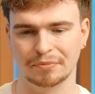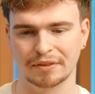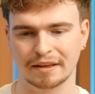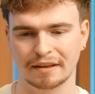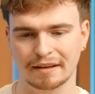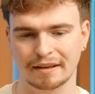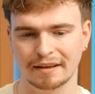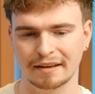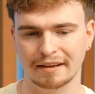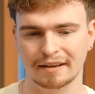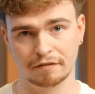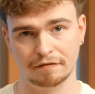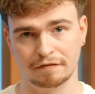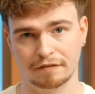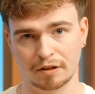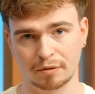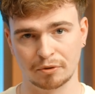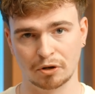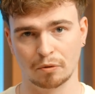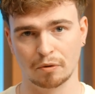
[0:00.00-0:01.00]
So our
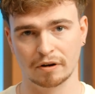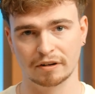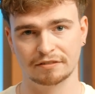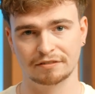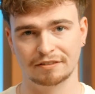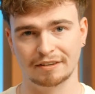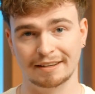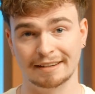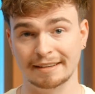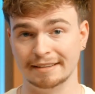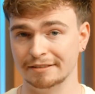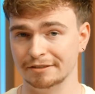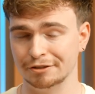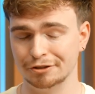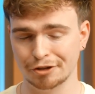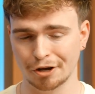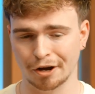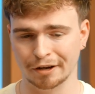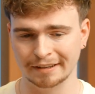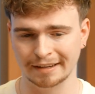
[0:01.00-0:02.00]
film noir scene is
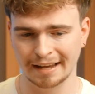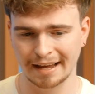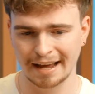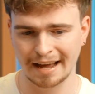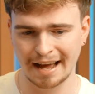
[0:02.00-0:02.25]
done.